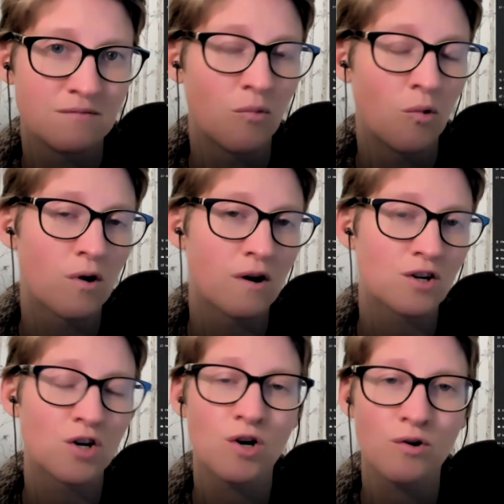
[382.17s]
more
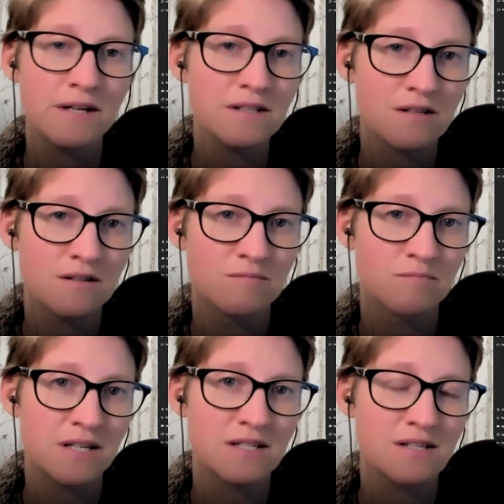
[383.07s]
current
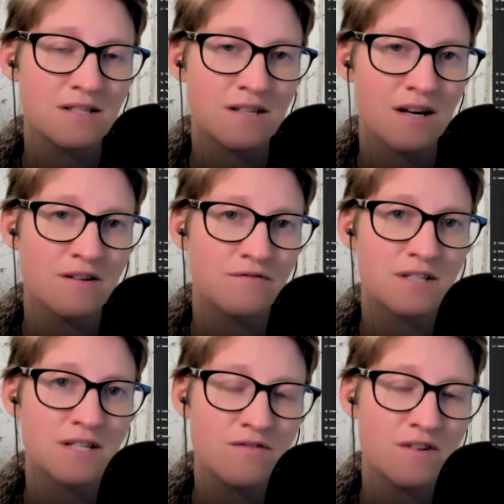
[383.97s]
pieces of
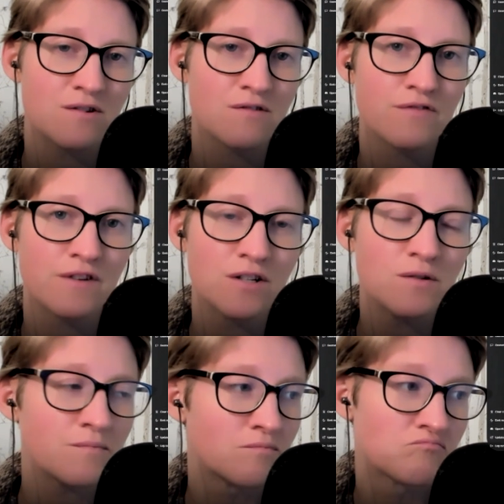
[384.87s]
TV or film,